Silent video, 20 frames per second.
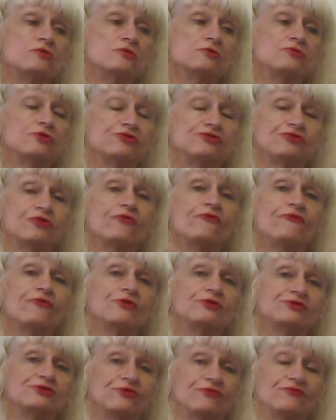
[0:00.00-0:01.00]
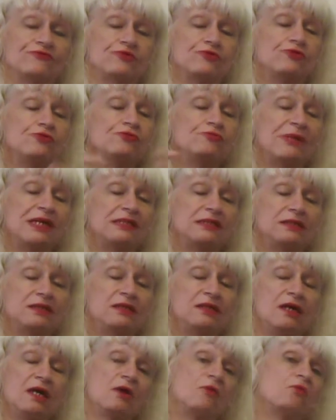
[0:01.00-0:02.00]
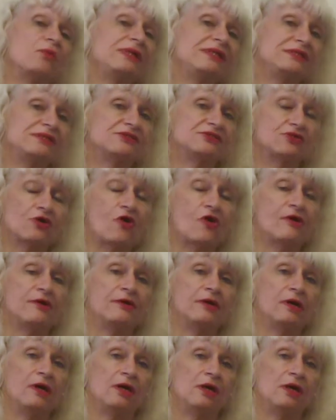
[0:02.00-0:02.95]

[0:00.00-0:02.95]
the surface of the humanity, we destroy it.